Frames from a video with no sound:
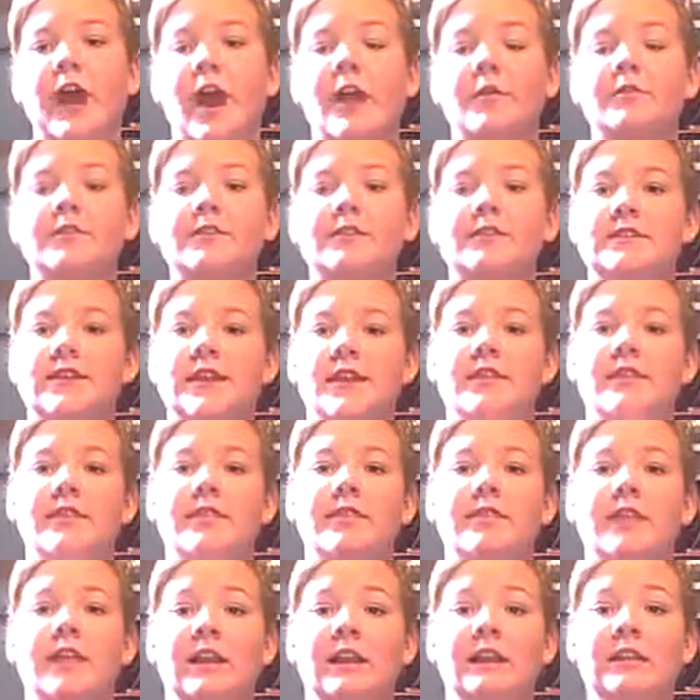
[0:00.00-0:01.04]
I would say
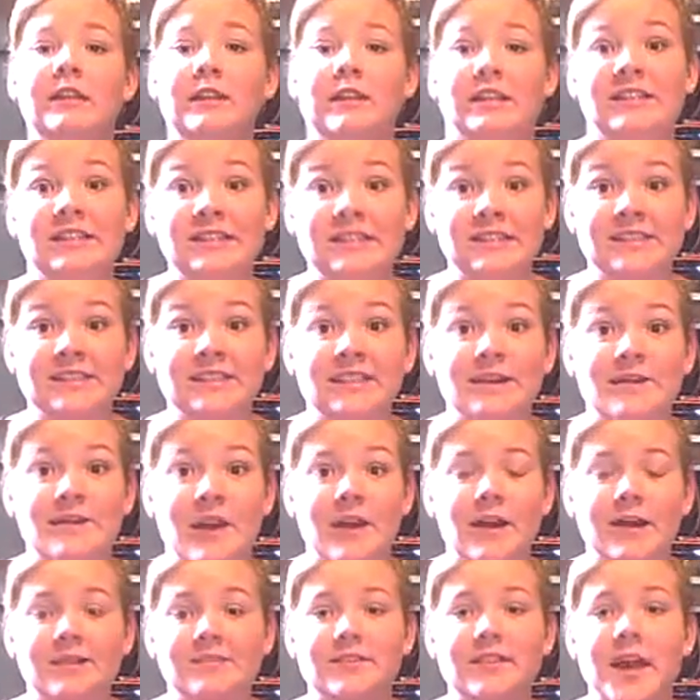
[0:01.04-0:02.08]
the least
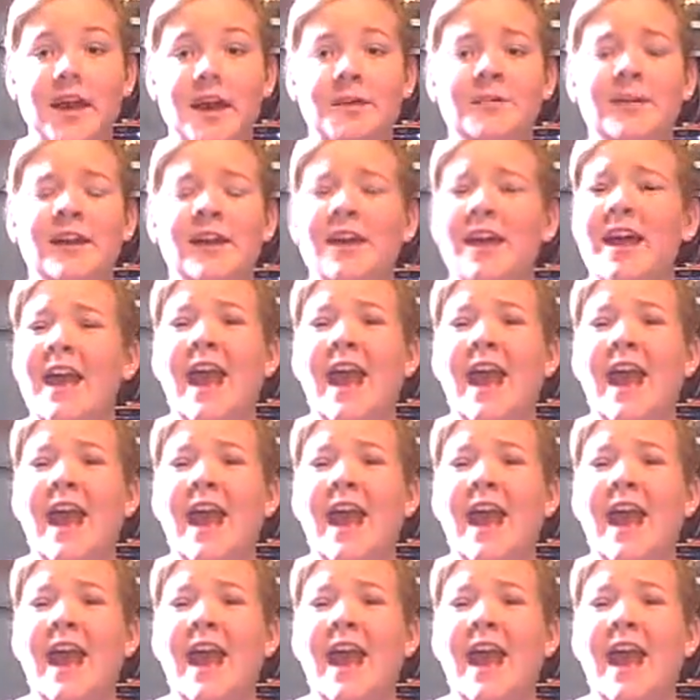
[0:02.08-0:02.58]
amount of time,